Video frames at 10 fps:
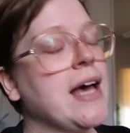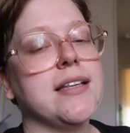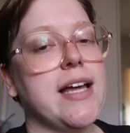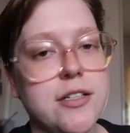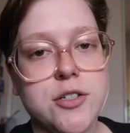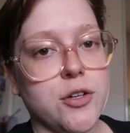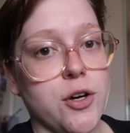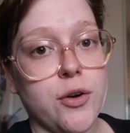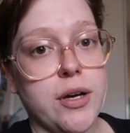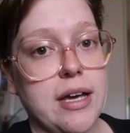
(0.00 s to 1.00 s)
letting
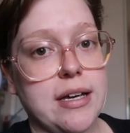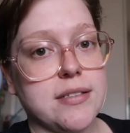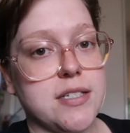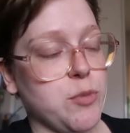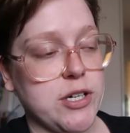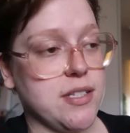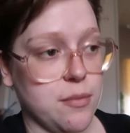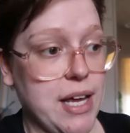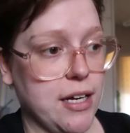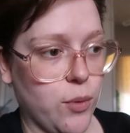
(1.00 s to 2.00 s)
Toko express
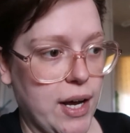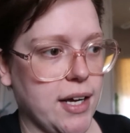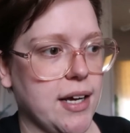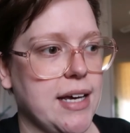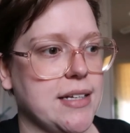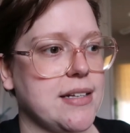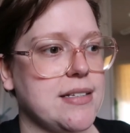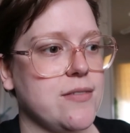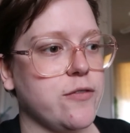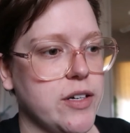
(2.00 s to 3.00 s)
them anyway. It
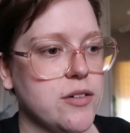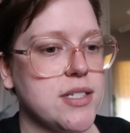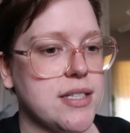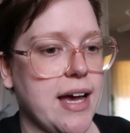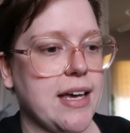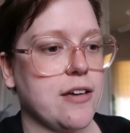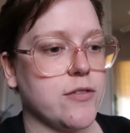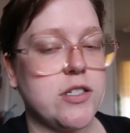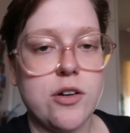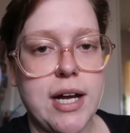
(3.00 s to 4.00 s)
feels like
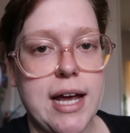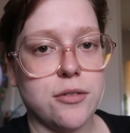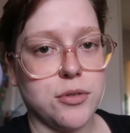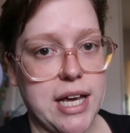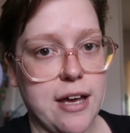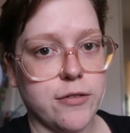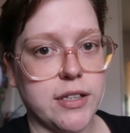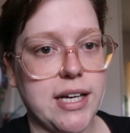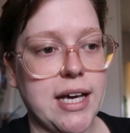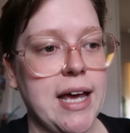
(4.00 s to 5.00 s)
if it's not handled
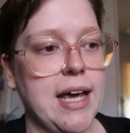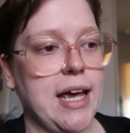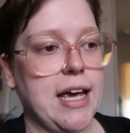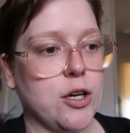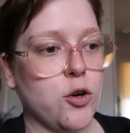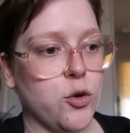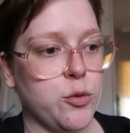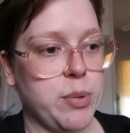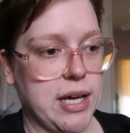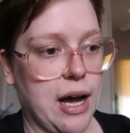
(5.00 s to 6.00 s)
carefully, it
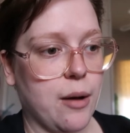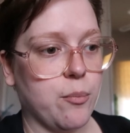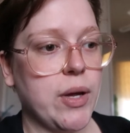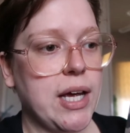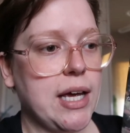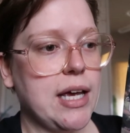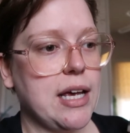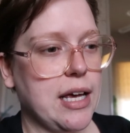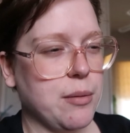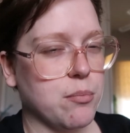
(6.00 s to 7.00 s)
could become
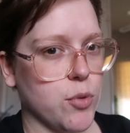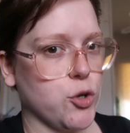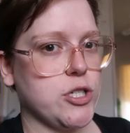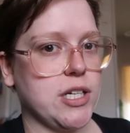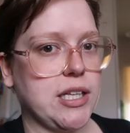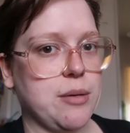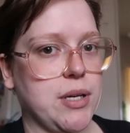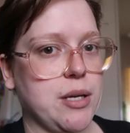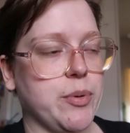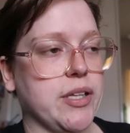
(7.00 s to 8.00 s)
emotionally
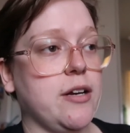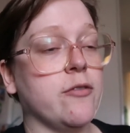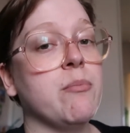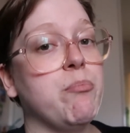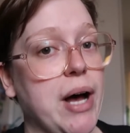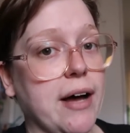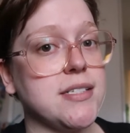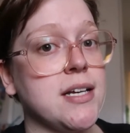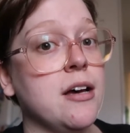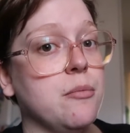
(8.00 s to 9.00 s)
manipulative.
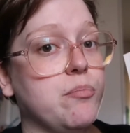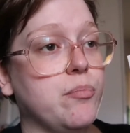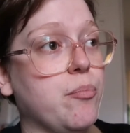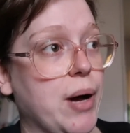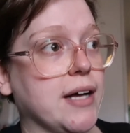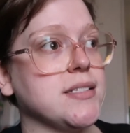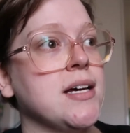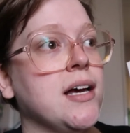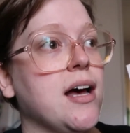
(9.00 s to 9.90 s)
But, but,